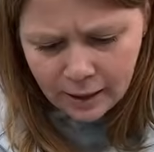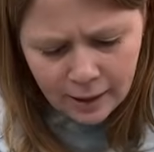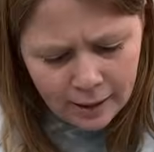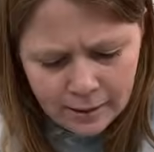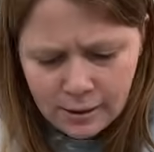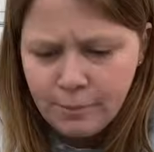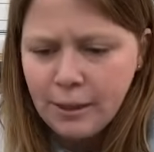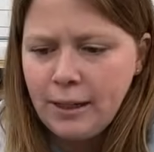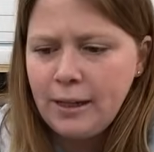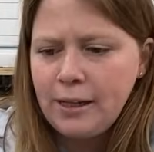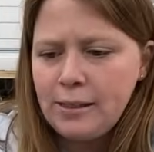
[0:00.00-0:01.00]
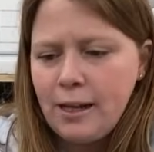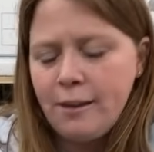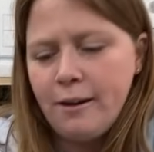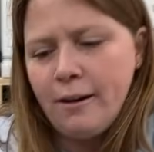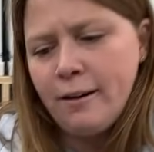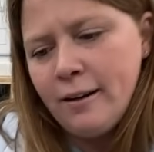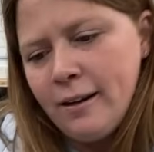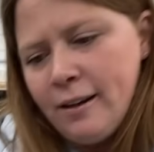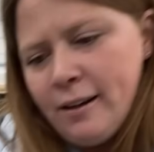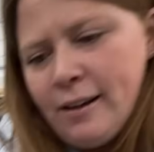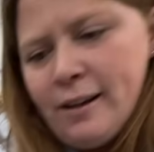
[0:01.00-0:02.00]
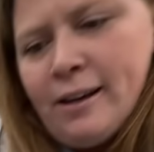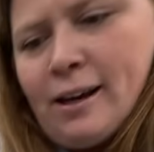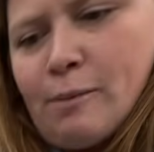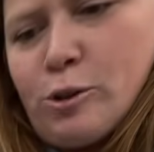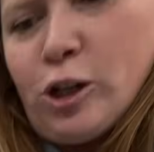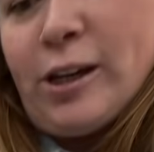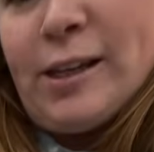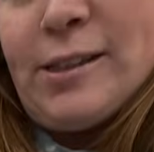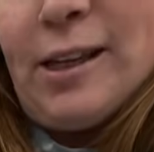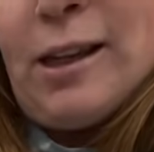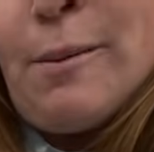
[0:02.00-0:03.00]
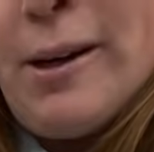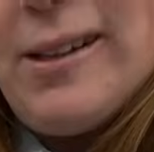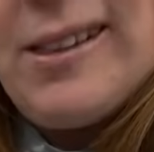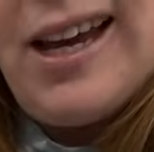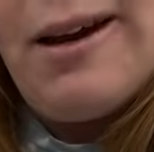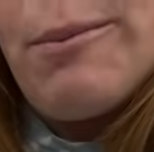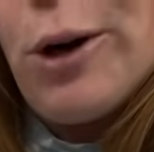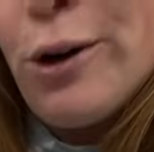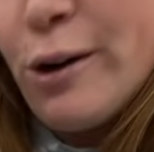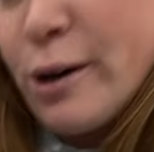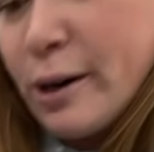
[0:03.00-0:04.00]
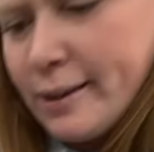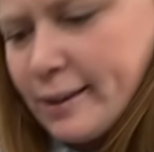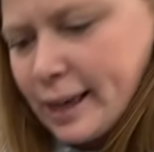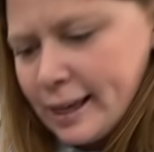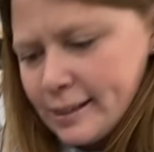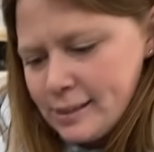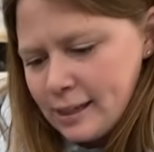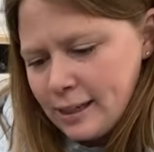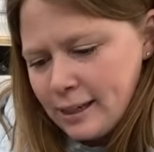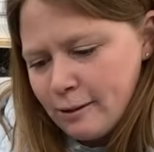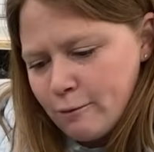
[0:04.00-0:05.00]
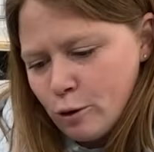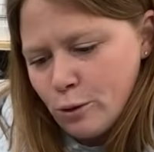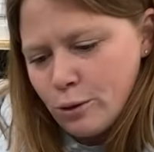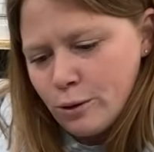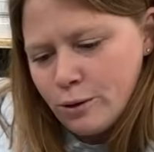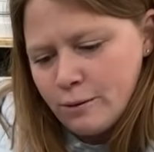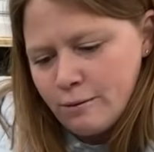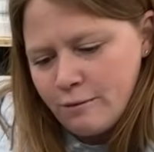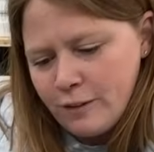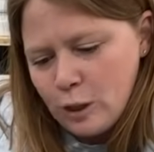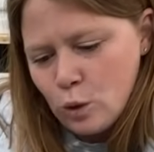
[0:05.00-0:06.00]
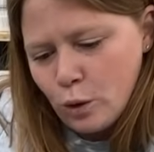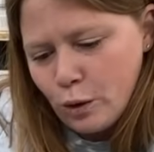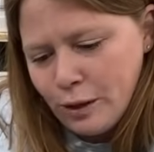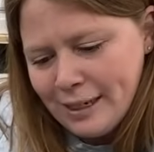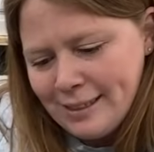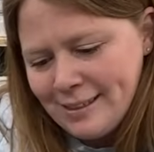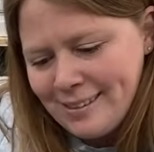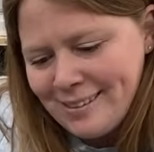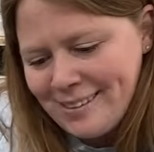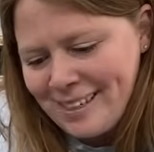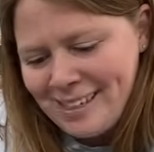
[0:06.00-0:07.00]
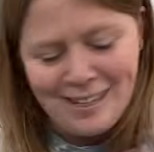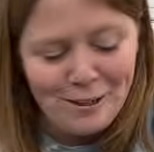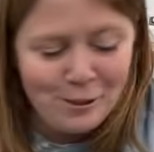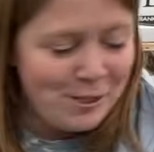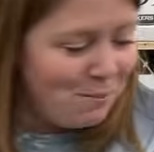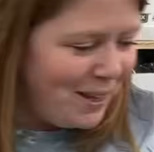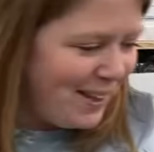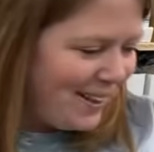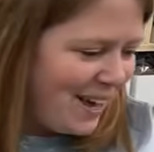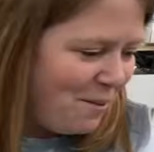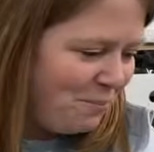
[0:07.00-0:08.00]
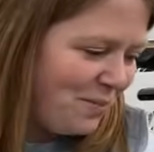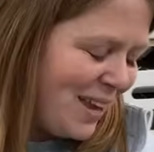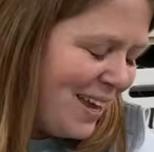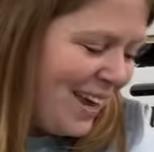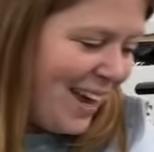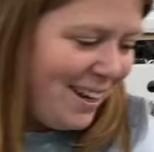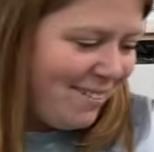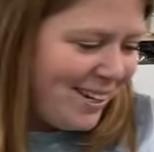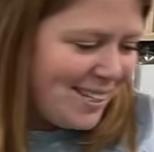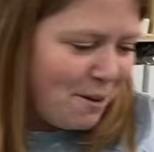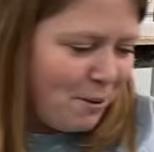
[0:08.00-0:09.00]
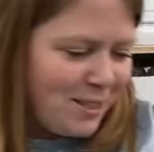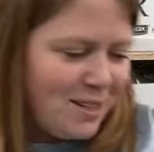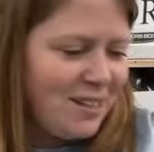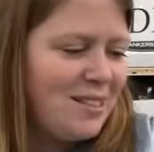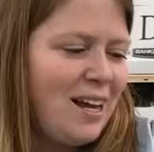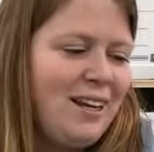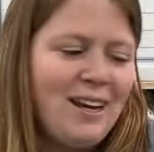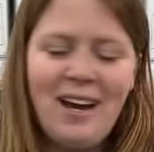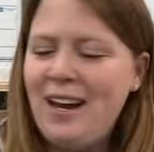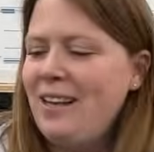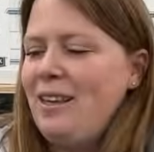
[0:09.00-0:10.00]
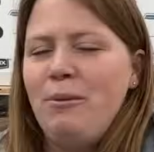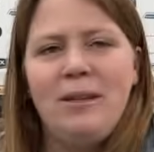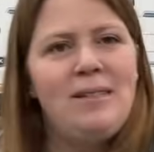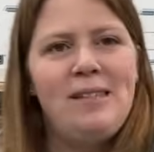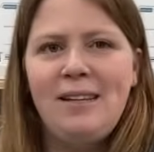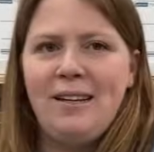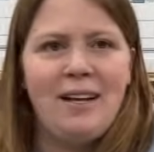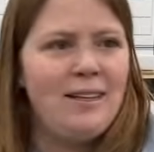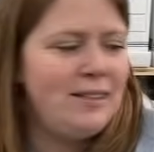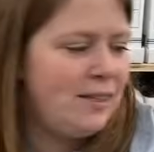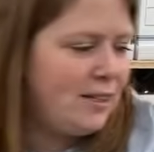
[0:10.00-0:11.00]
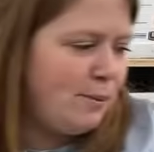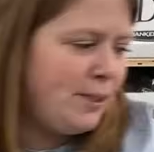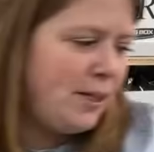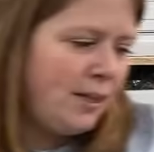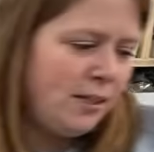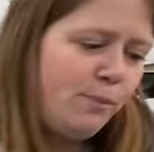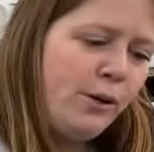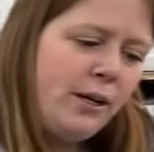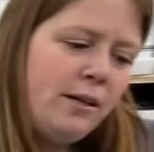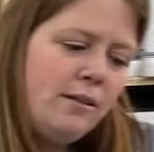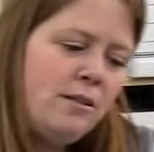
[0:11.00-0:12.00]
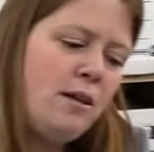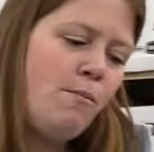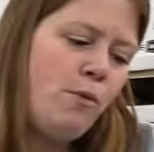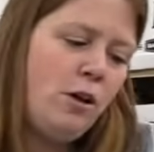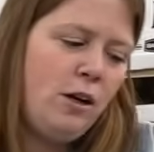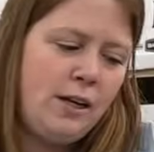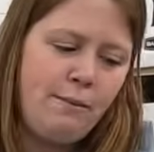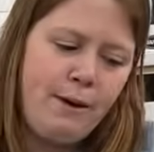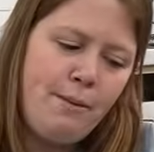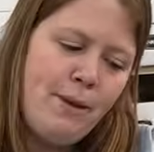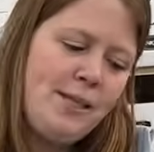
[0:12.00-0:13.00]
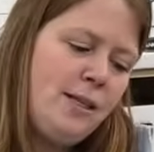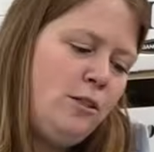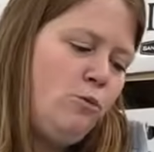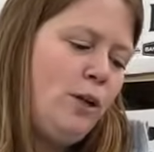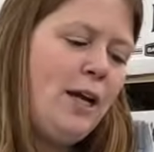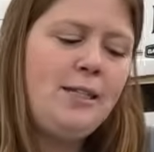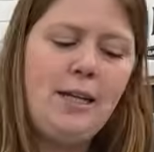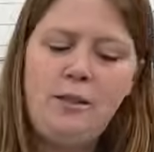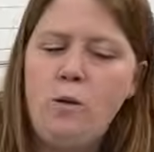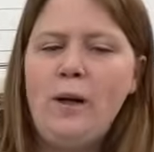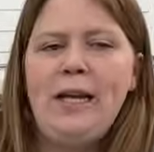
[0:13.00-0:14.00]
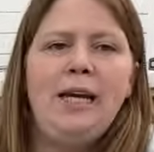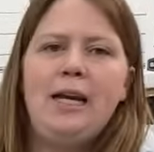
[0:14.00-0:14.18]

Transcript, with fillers: They seemed like a nice leather. I'm sure you can't see that, but it's like Mercanti Fiorentini or something like that. Anyways, I paid six ninety-nine. They've been listed at least six months at this point. Someone on eBay messaged, would I take twenty?